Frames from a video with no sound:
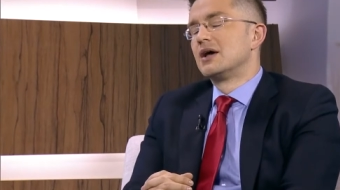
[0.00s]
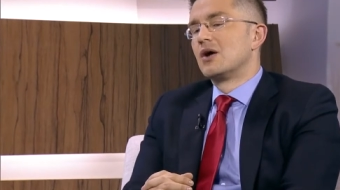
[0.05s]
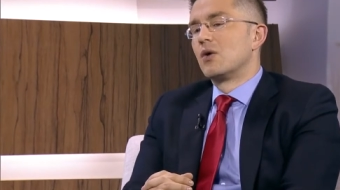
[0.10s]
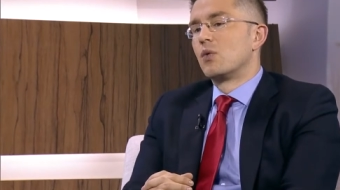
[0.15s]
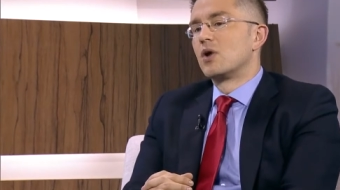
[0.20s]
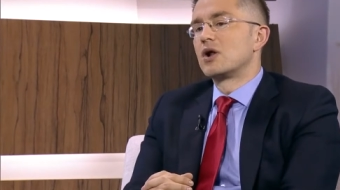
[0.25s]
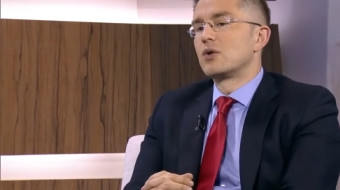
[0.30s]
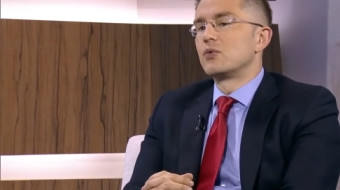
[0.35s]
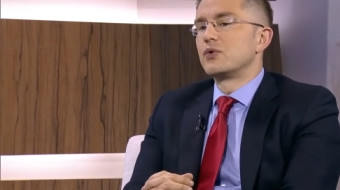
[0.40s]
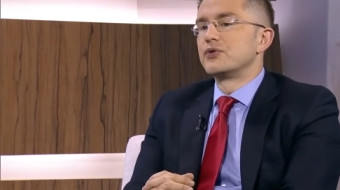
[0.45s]

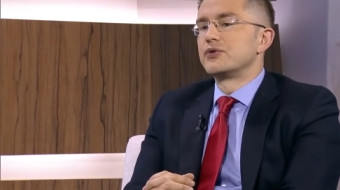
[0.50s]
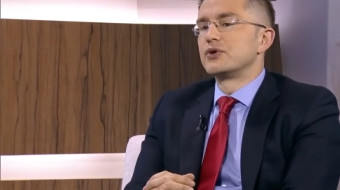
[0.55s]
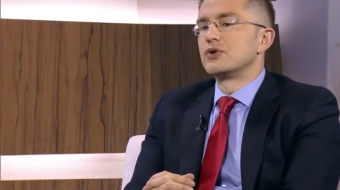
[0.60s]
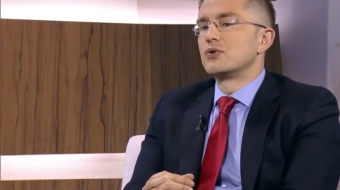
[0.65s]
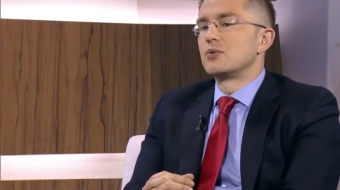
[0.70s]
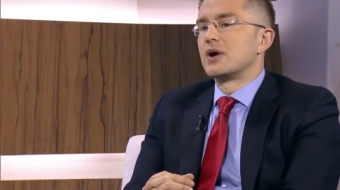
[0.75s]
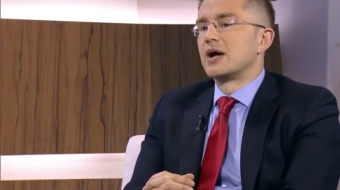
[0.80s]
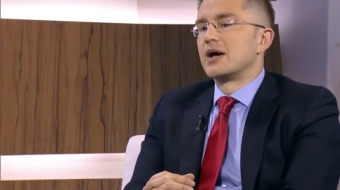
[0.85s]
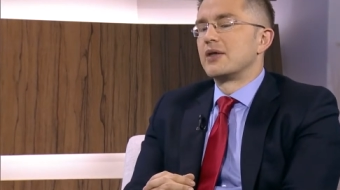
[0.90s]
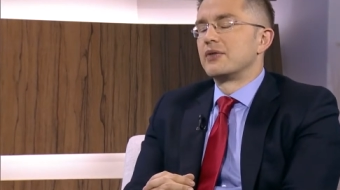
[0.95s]
What it will do,
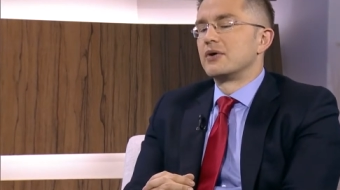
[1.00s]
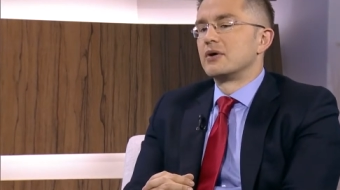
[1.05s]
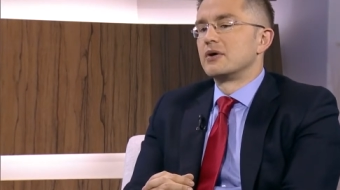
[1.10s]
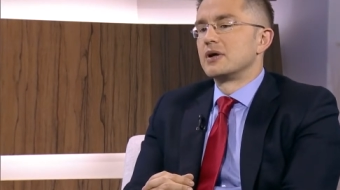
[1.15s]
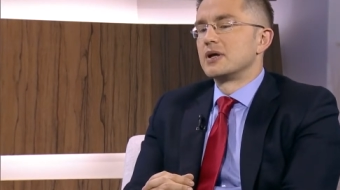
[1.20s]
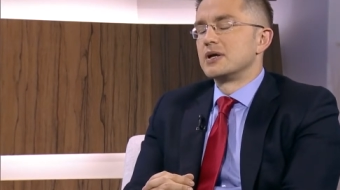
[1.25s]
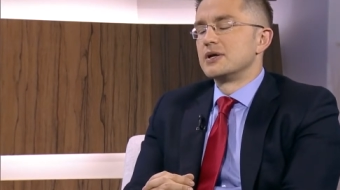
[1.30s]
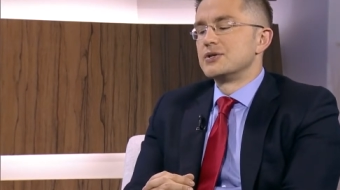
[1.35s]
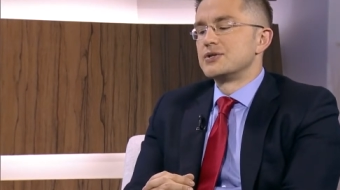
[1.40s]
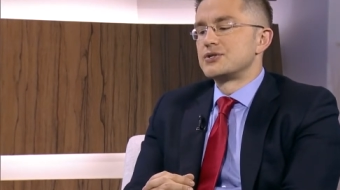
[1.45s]
rather,
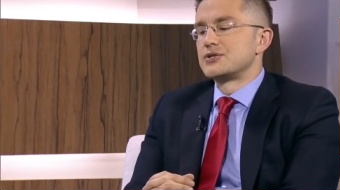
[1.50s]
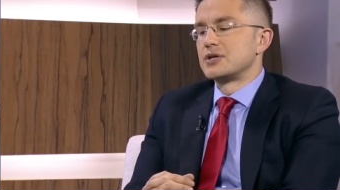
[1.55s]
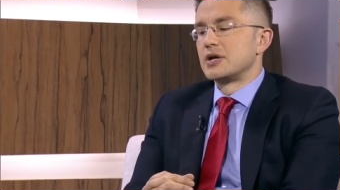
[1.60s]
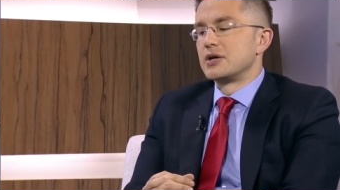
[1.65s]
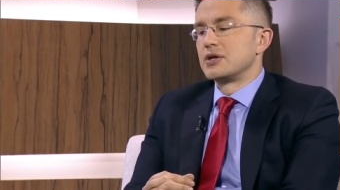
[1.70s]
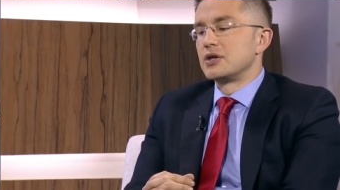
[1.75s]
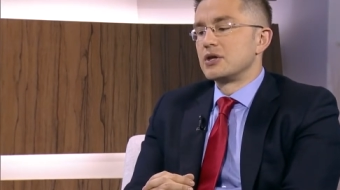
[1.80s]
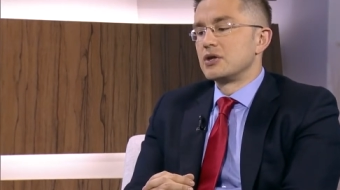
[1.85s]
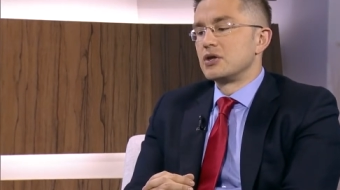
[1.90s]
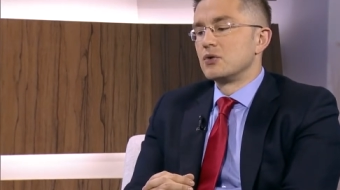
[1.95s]
is uh,
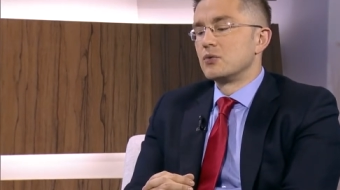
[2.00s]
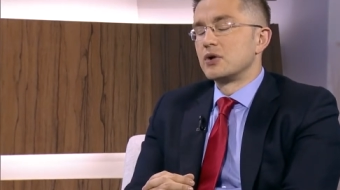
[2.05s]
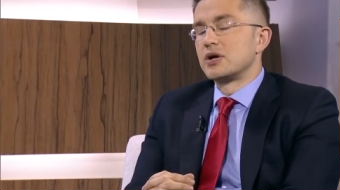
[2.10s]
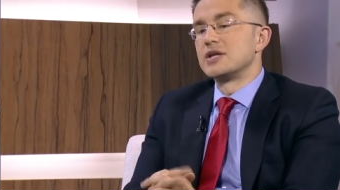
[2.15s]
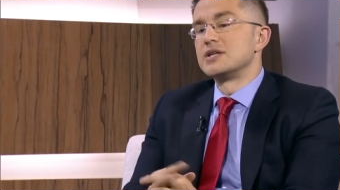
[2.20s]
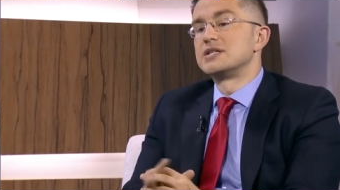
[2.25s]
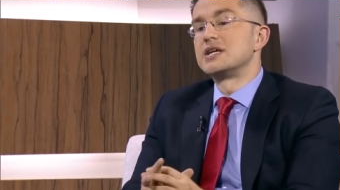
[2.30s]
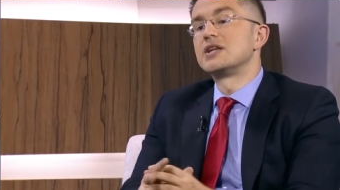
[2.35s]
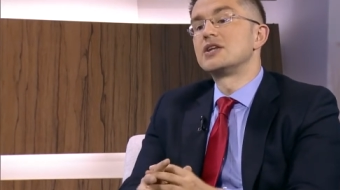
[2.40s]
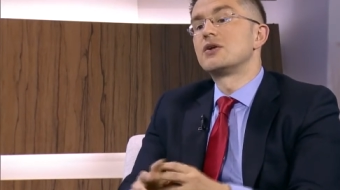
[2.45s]
you will
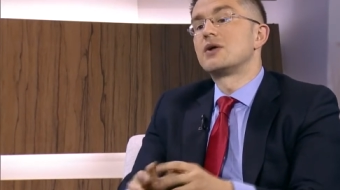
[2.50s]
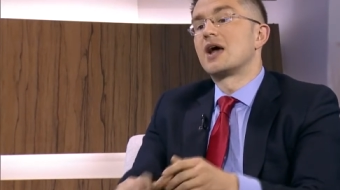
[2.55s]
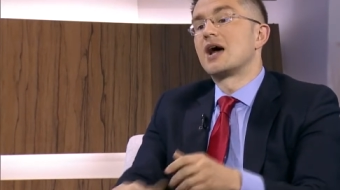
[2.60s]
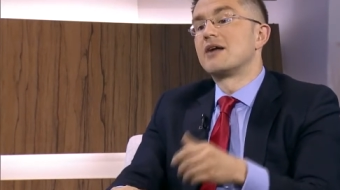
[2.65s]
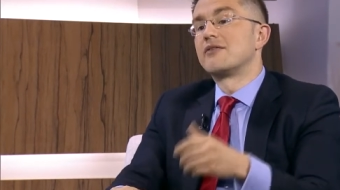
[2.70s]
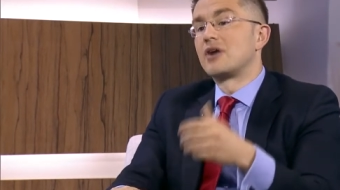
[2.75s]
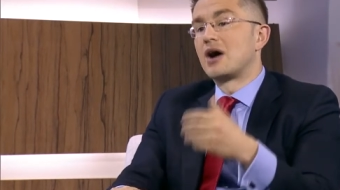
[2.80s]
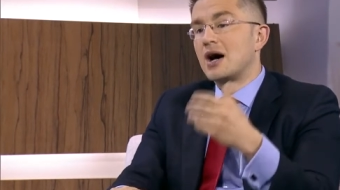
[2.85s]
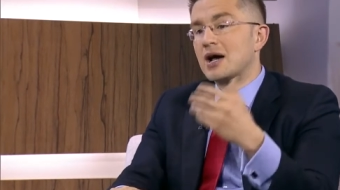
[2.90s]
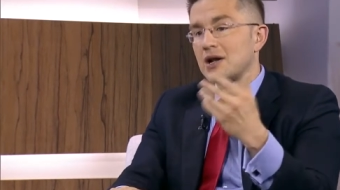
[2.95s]
continue to
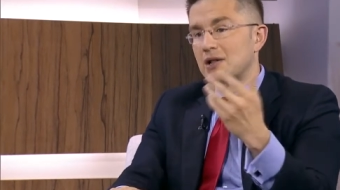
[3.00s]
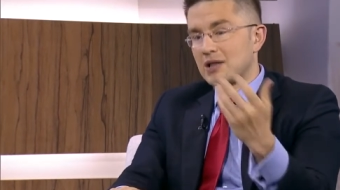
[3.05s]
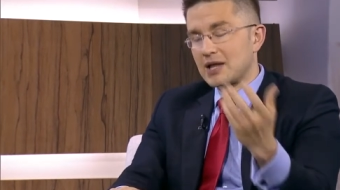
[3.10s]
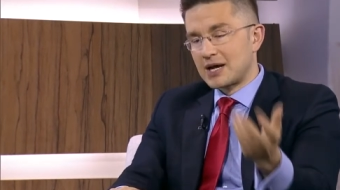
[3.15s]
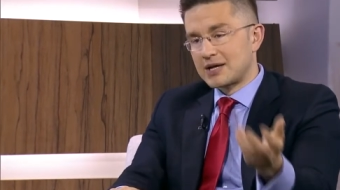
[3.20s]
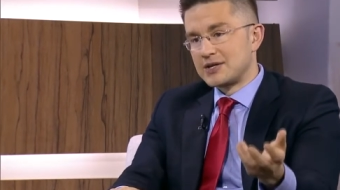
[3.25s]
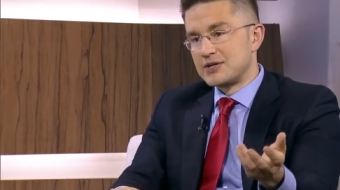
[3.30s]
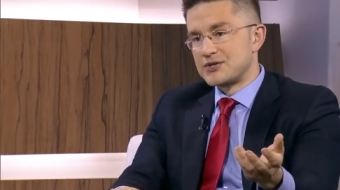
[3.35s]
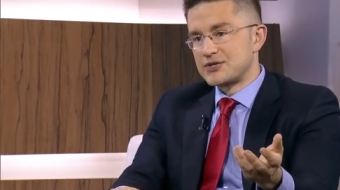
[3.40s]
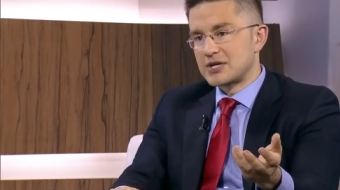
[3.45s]
have
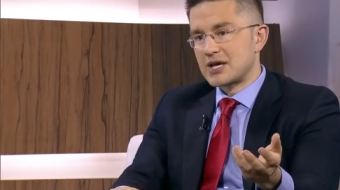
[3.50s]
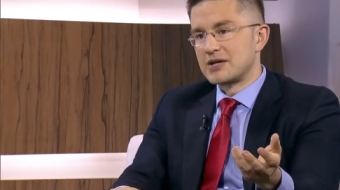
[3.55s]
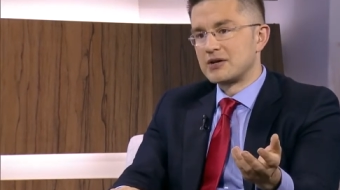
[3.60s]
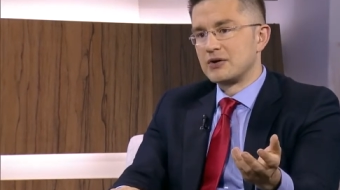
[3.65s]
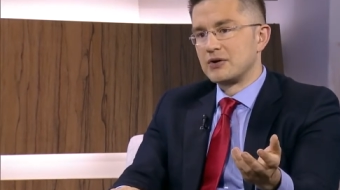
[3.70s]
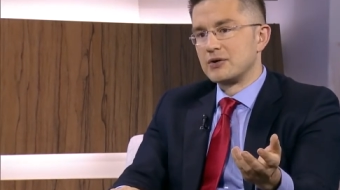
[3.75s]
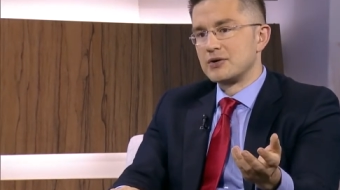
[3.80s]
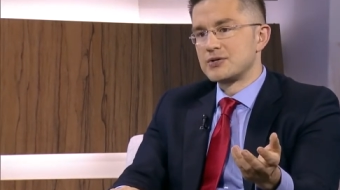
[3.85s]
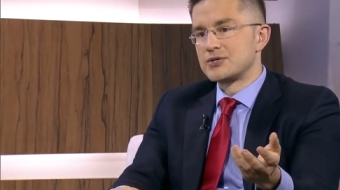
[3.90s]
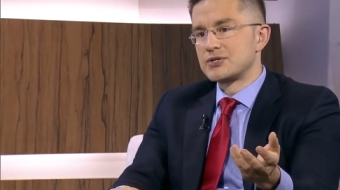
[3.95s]
unelected
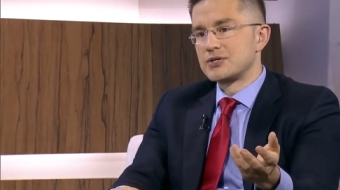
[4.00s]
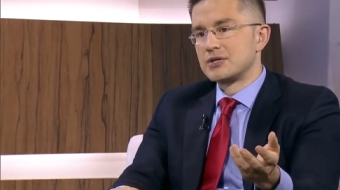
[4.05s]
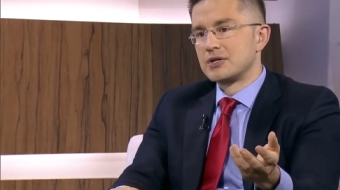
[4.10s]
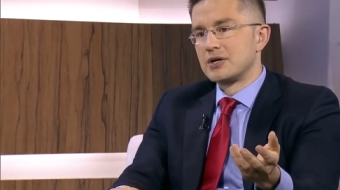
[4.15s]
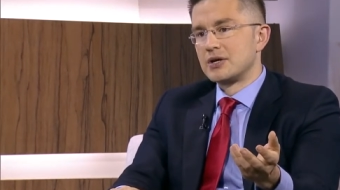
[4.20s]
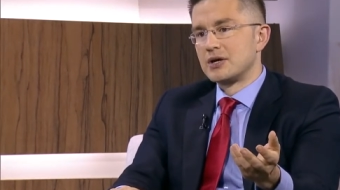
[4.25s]
senators,